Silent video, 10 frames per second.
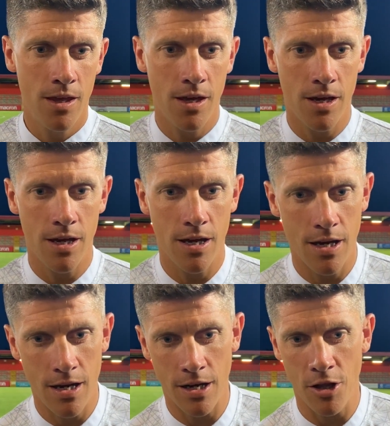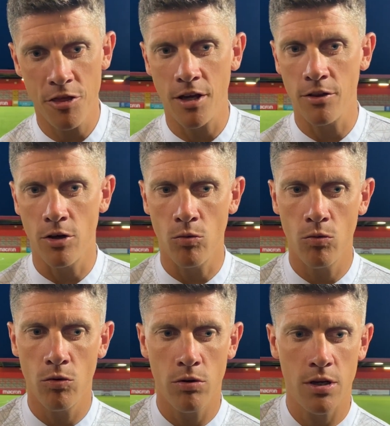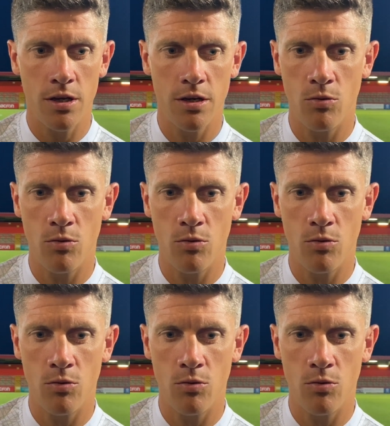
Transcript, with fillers: Uh, and I think that uh,